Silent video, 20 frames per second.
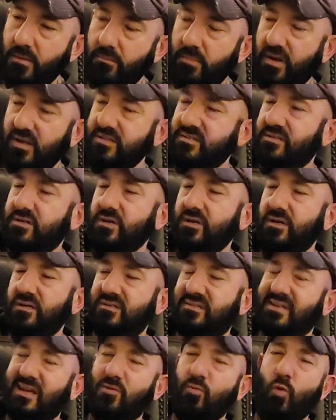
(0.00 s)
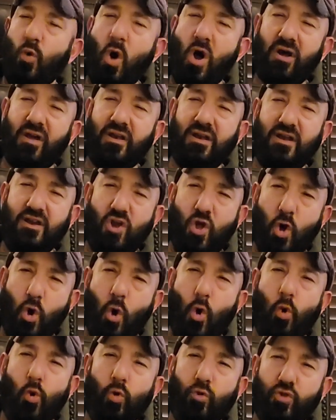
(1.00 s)
But it's good. It's like walking in an
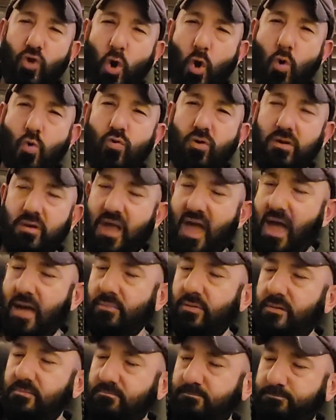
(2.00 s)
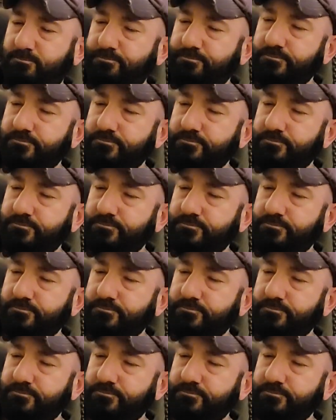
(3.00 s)
old oak cabin